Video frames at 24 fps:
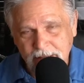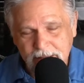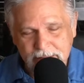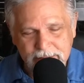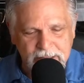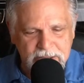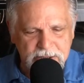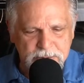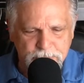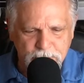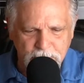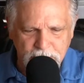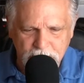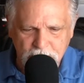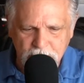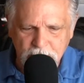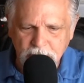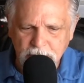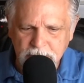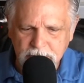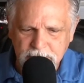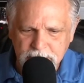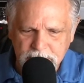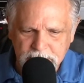That's pretty
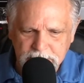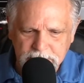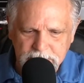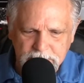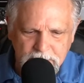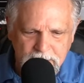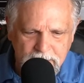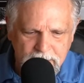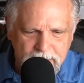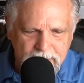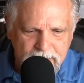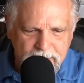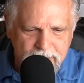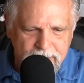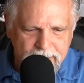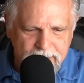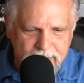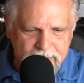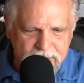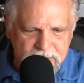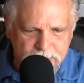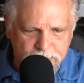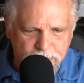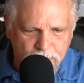good.
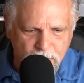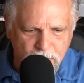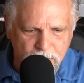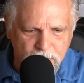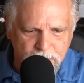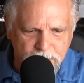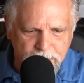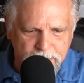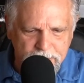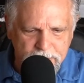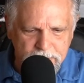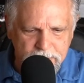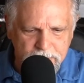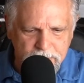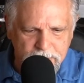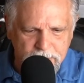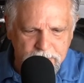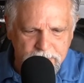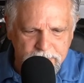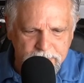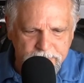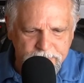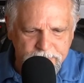That's pretty good.